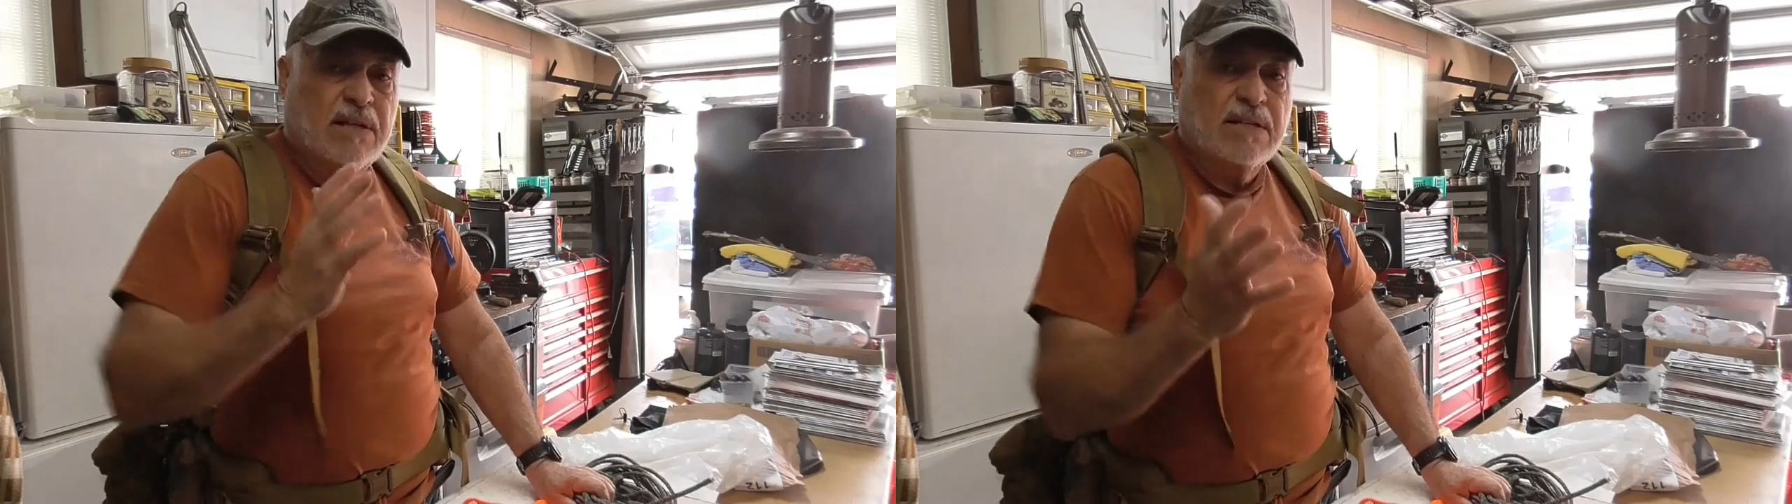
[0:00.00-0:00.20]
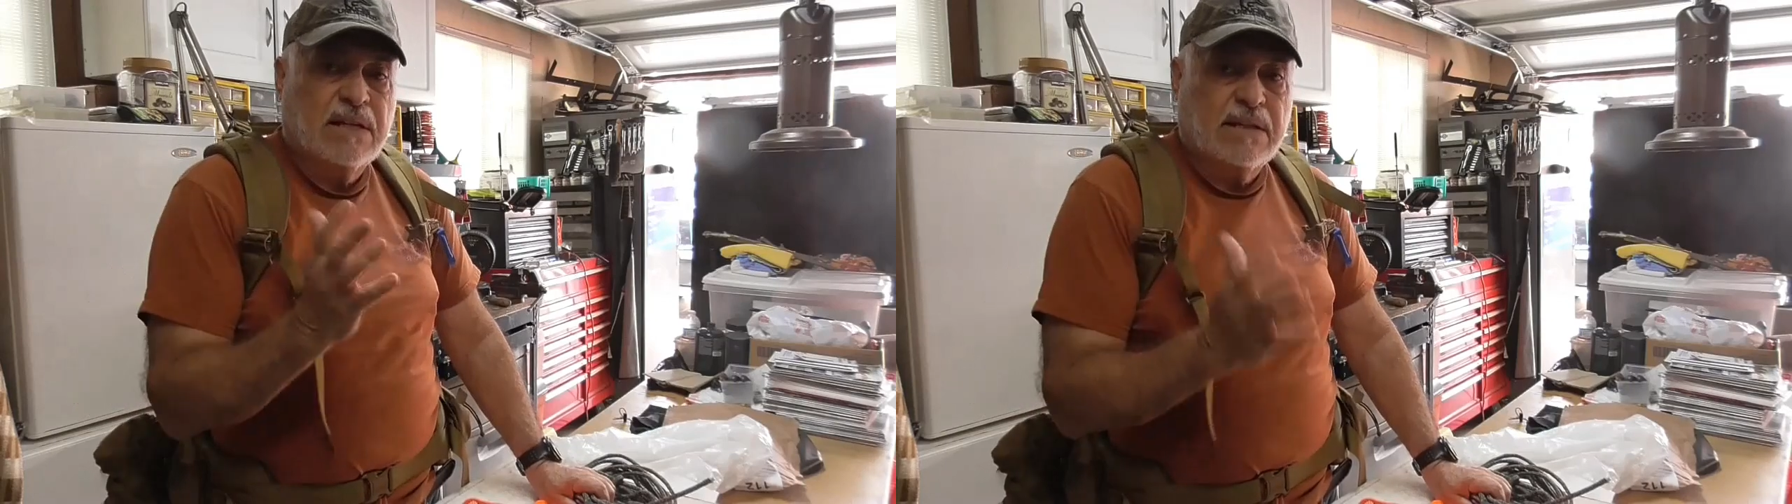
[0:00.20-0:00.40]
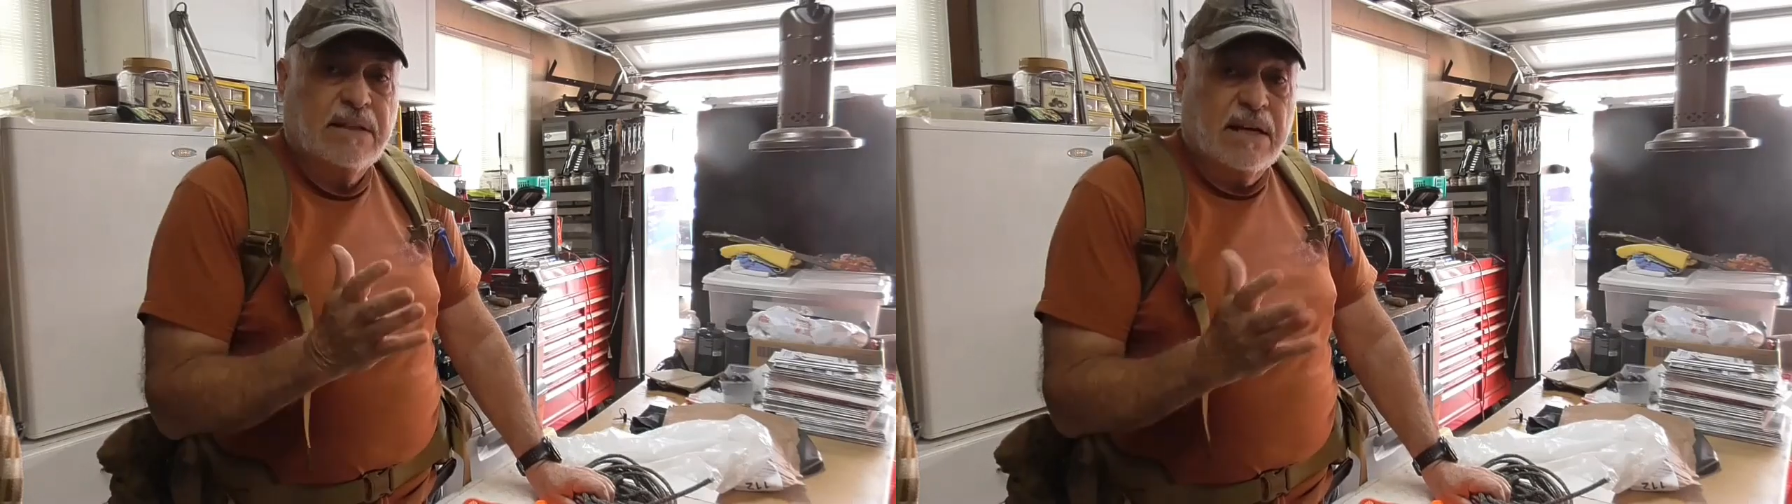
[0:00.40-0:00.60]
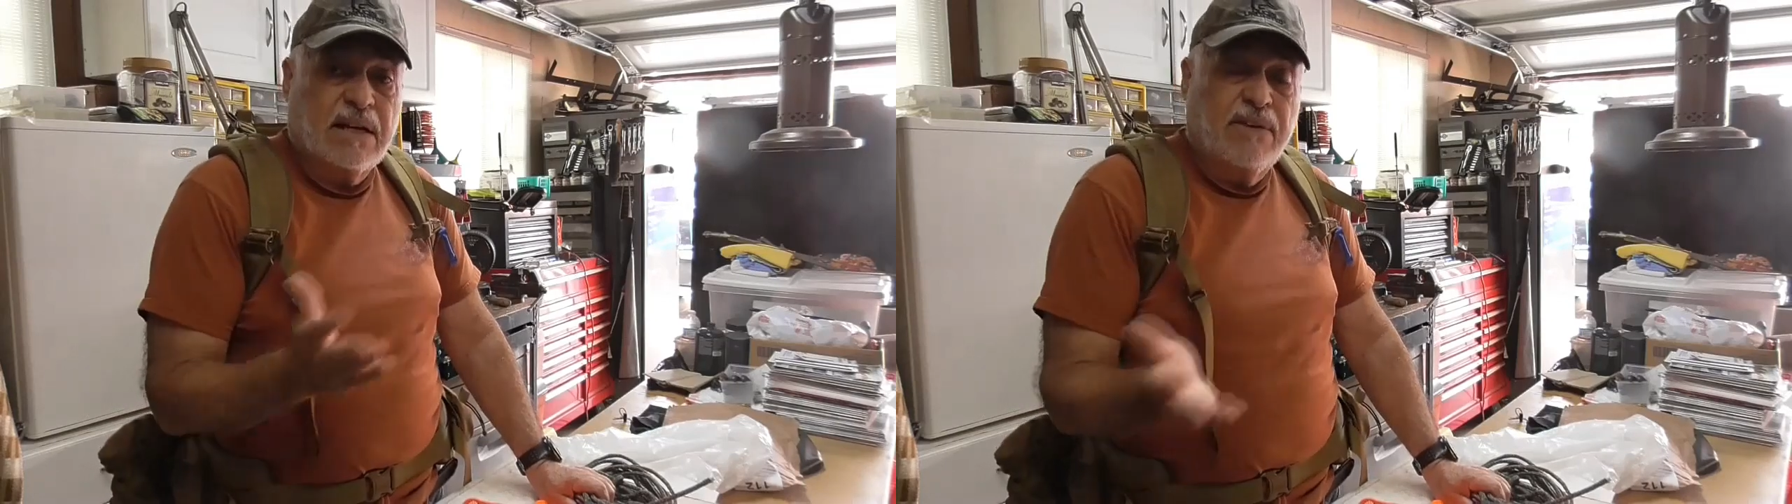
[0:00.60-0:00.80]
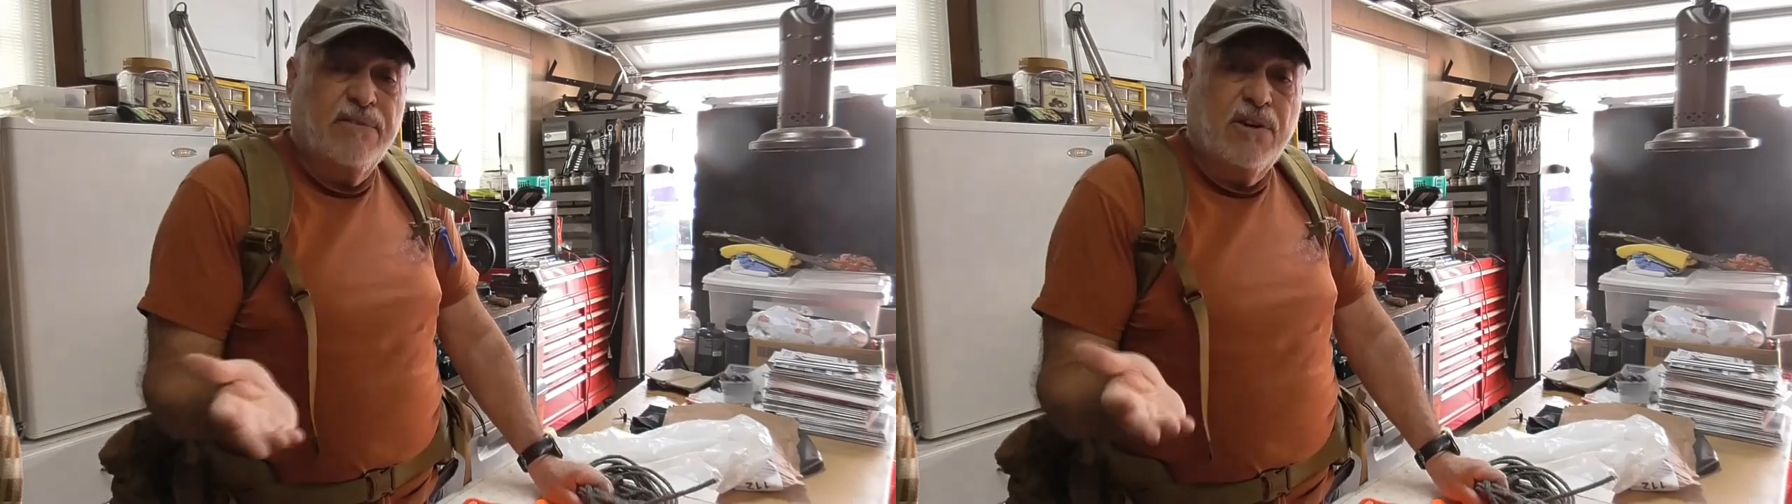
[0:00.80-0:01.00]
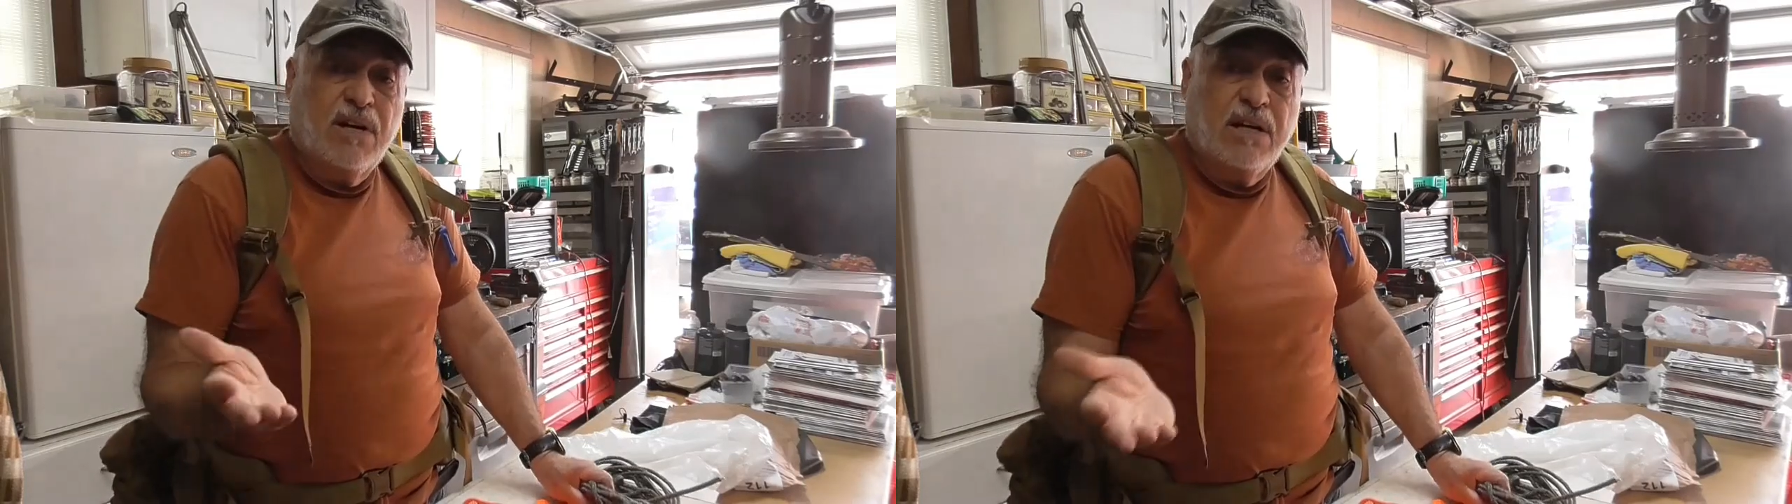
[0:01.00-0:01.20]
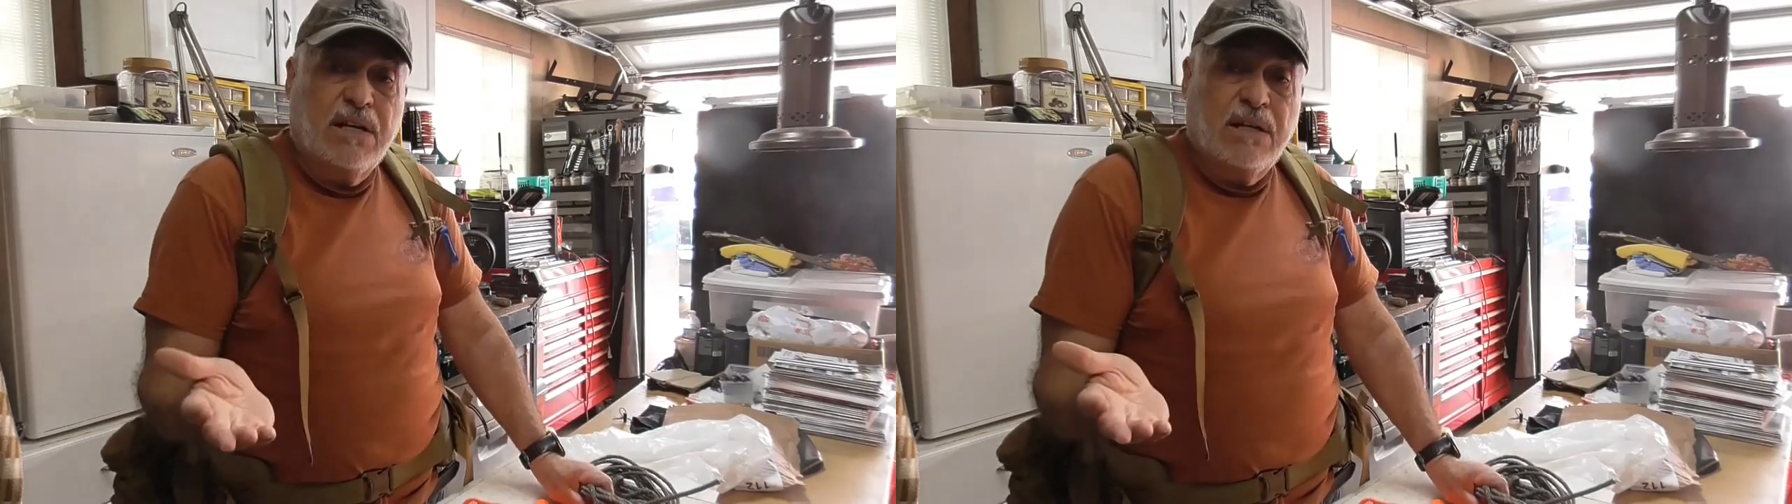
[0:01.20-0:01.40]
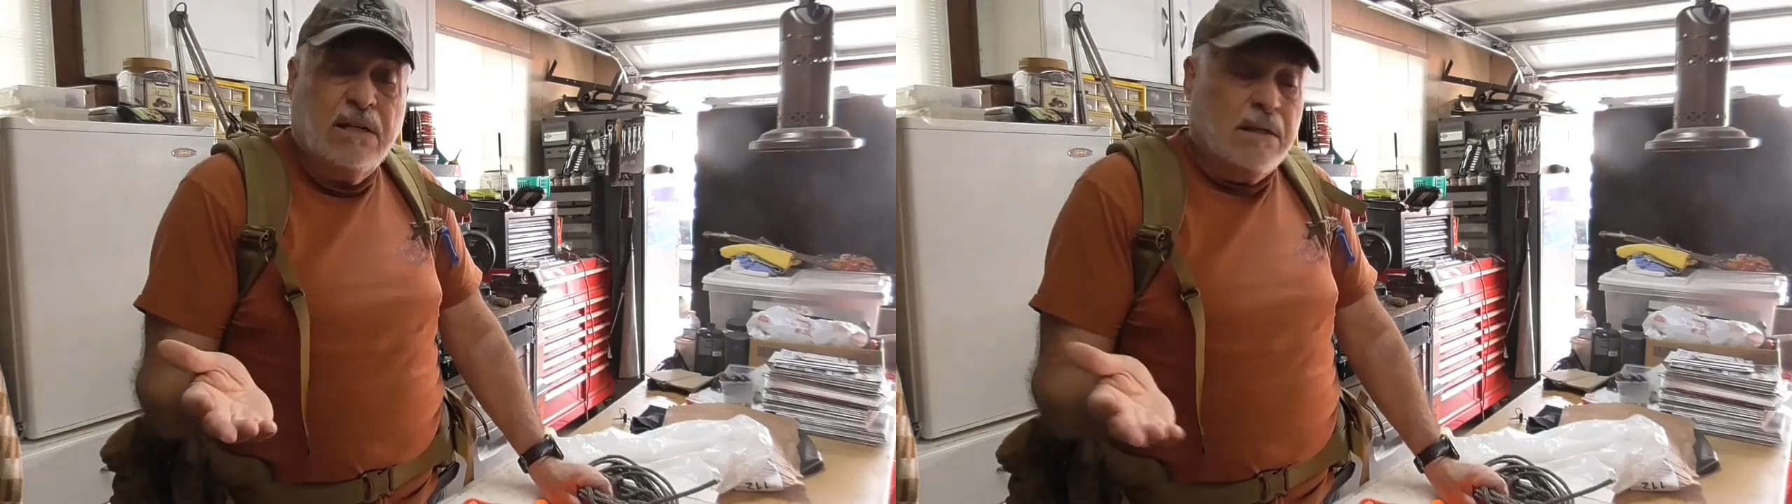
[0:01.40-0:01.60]
things like that. If you're
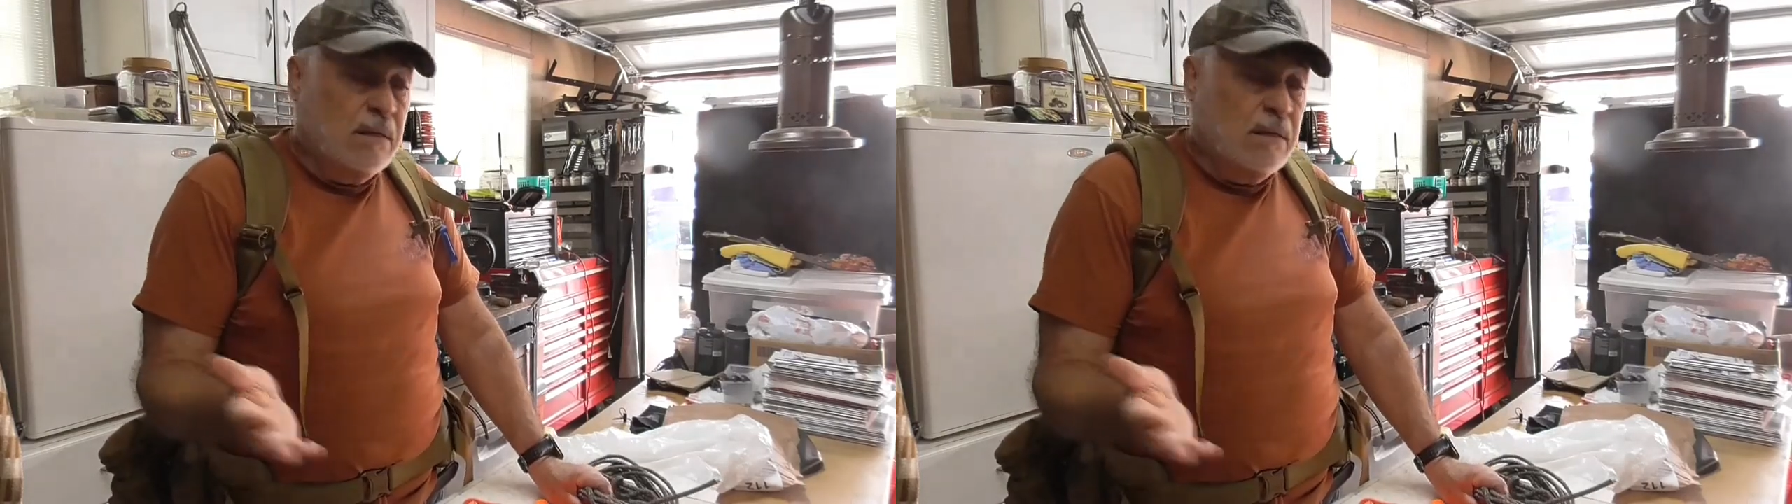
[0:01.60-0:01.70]
hunting,